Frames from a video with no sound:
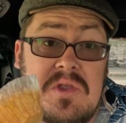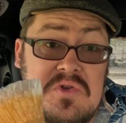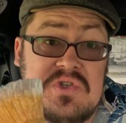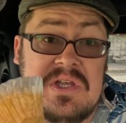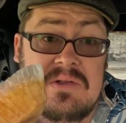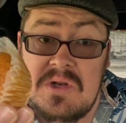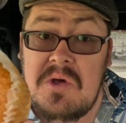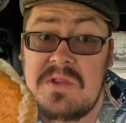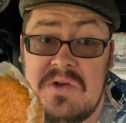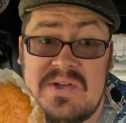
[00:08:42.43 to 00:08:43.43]
Usually, you
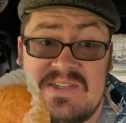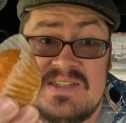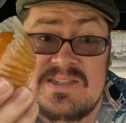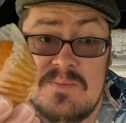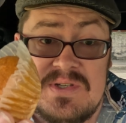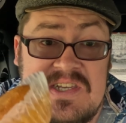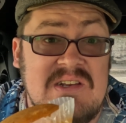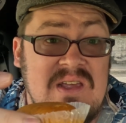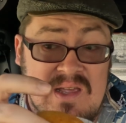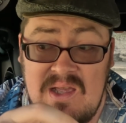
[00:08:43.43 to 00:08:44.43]
know, in the United States it's a
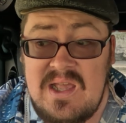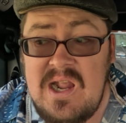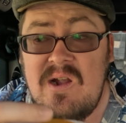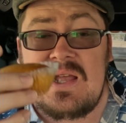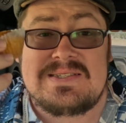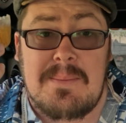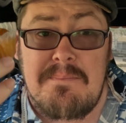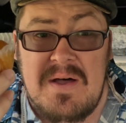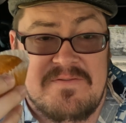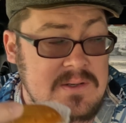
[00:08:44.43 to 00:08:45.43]
biscuit. Here, it's a
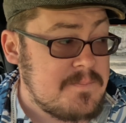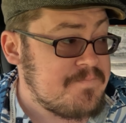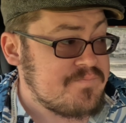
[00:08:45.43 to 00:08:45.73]
muffin.